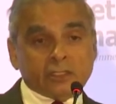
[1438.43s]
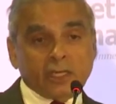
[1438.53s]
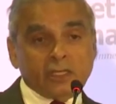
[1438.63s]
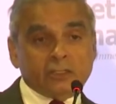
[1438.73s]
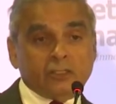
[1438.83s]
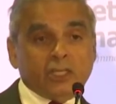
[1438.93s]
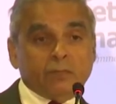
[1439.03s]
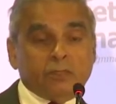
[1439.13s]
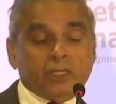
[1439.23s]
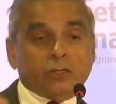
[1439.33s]
China's
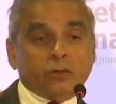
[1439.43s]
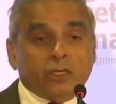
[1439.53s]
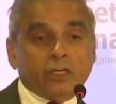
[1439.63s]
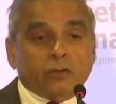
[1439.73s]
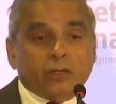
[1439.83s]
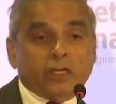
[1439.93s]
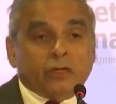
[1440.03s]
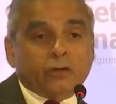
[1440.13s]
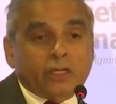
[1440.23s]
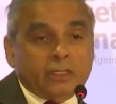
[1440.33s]
GNP growing, growing,
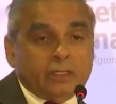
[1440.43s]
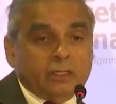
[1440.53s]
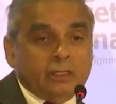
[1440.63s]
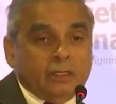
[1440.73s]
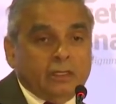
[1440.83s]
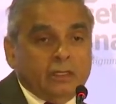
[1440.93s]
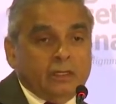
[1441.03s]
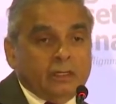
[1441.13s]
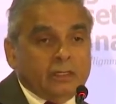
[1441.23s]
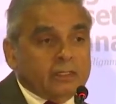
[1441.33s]
growing.
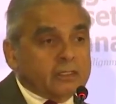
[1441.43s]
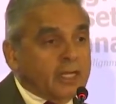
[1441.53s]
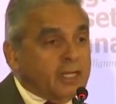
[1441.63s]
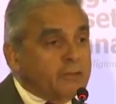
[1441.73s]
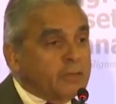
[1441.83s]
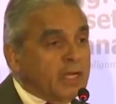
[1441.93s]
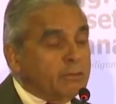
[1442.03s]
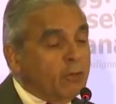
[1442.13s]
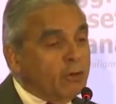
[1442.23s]
China will become